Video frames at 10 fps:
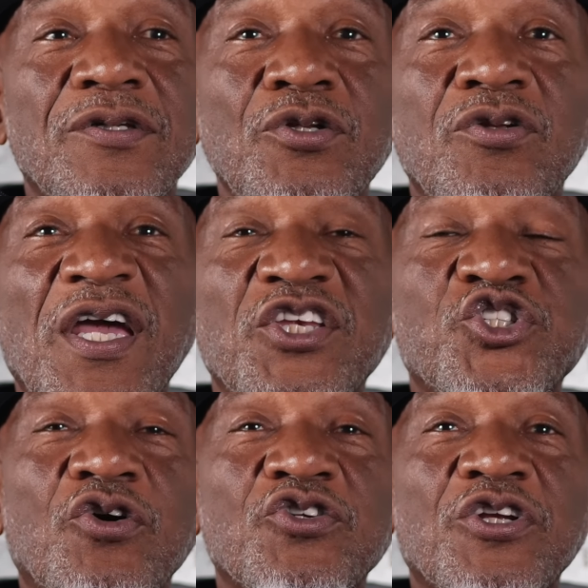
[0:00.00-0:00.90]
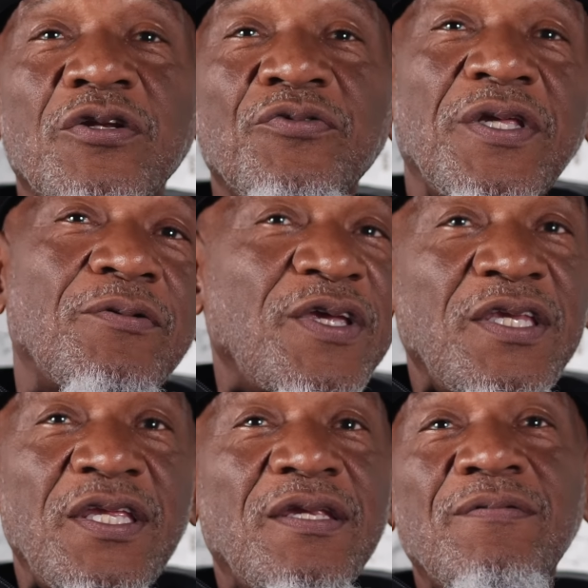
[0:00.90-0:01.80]
You look at George Clooney, we
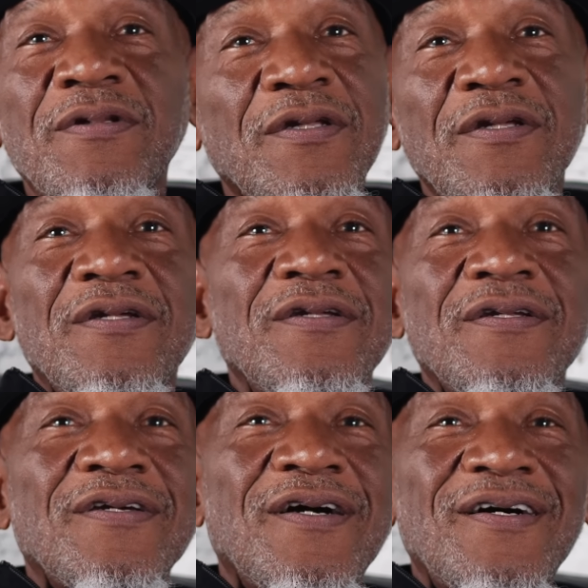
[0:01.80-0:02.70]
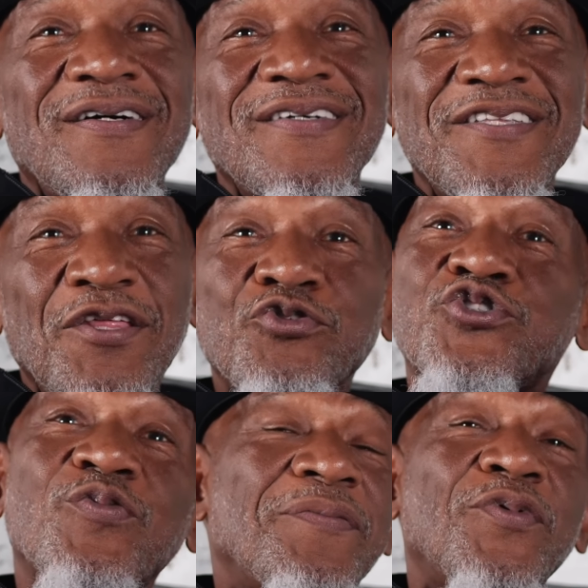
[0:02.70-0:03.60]
did
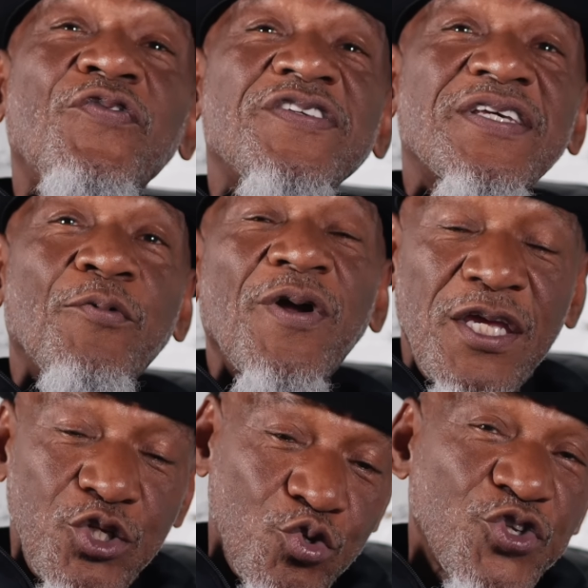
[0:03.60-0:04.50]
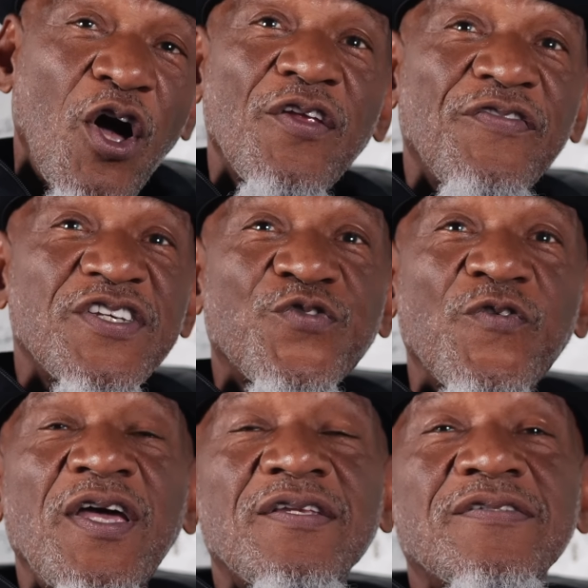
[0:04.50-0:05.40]
those three movies that where he used all of his
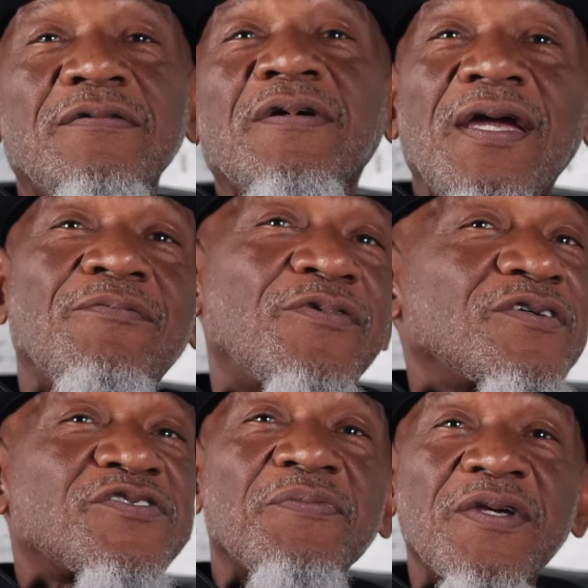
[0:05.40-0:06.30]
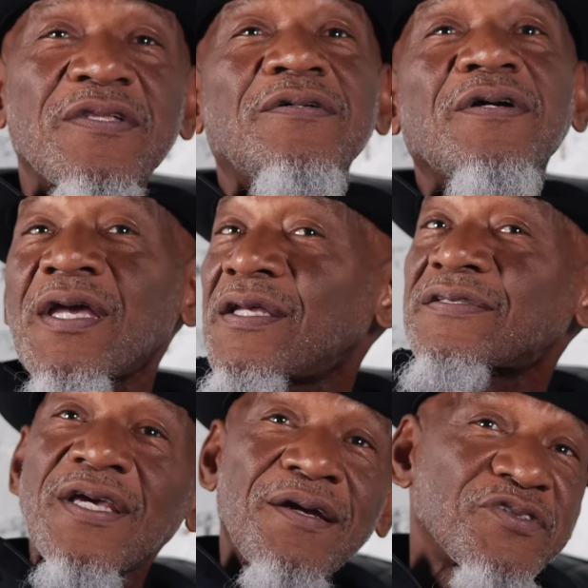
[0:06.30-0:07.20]
friends. Okay, Will Smith, okay,
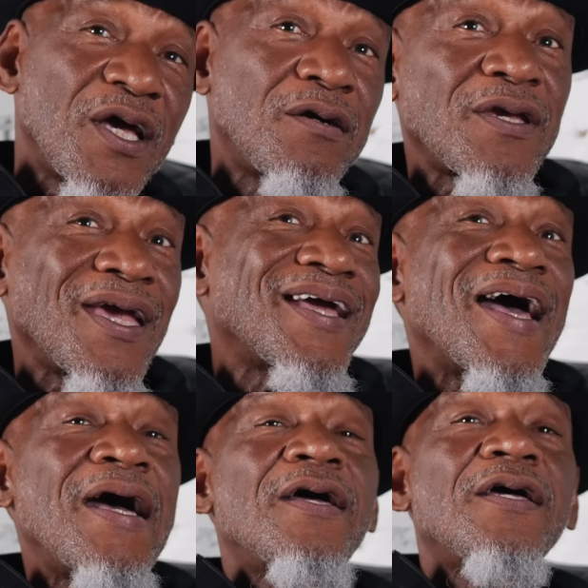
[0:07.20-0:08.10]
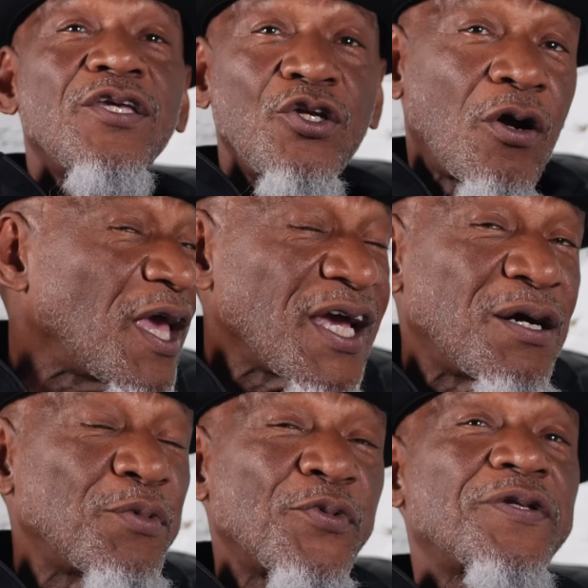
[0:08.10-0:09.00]
Sam, okay, guy. Y'all can't
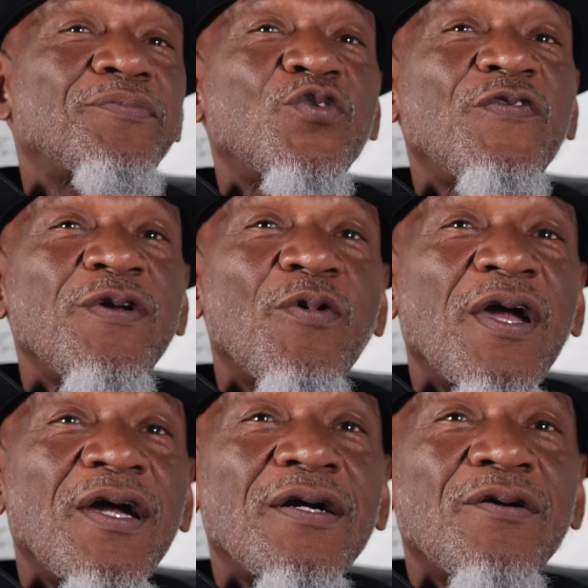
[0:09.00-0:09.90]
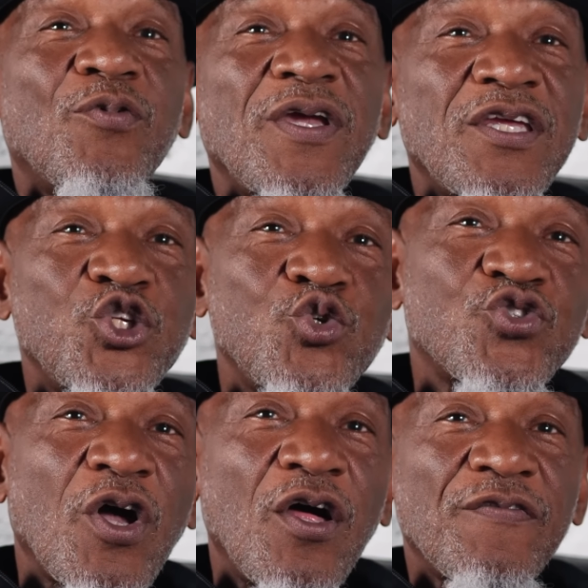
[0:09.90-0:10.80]
come up with a movie where we can
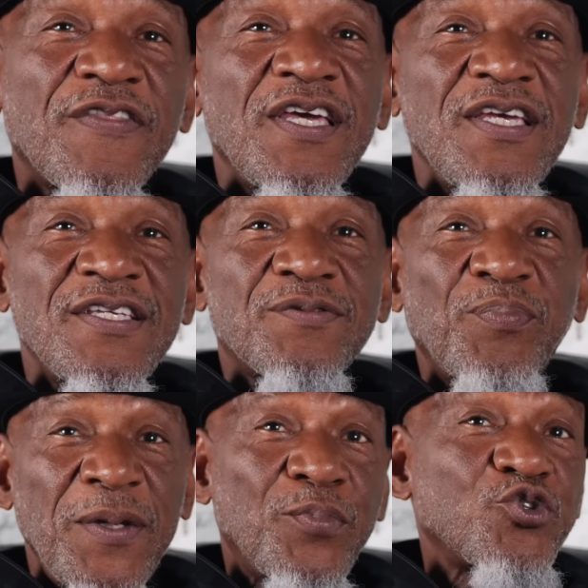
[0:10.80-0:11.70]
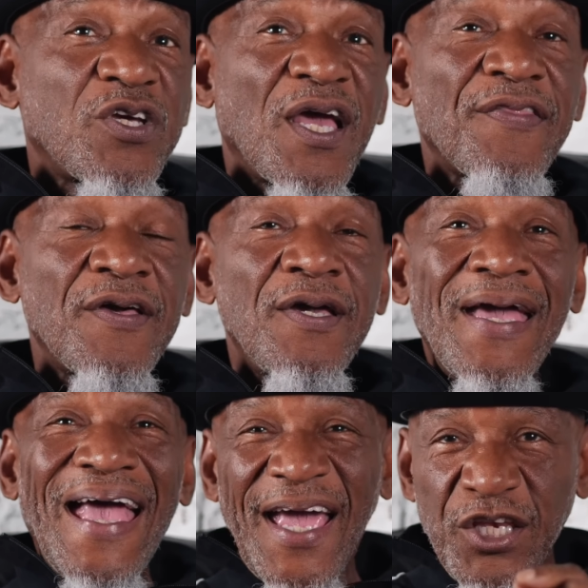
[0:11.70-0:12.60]
use all of these people together.
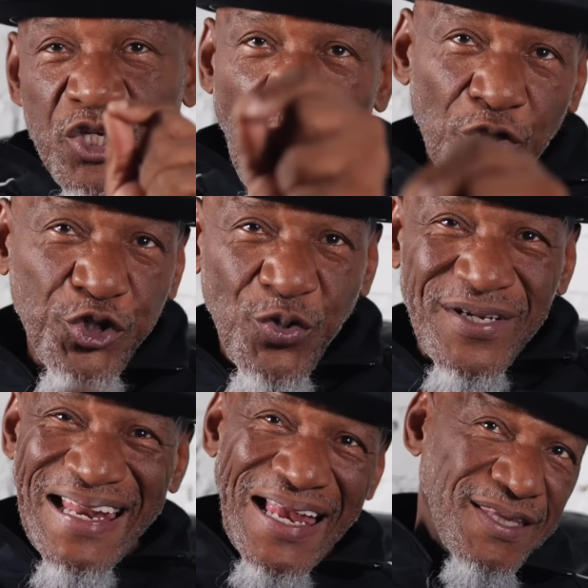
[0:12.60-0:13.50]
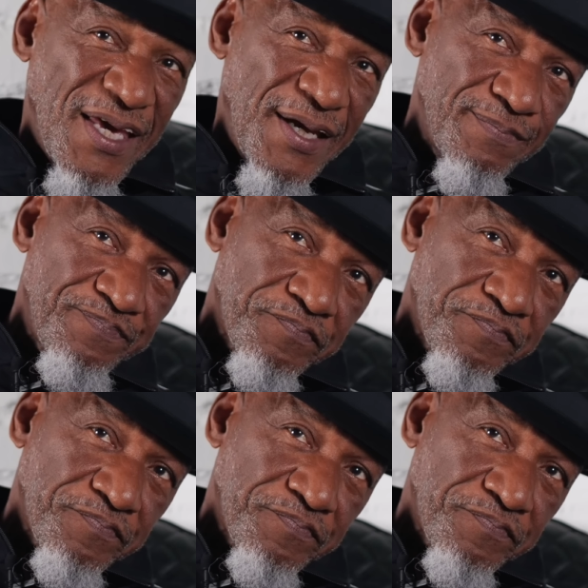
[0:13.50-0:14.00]
Mm-hmm. And y'all do it, not them.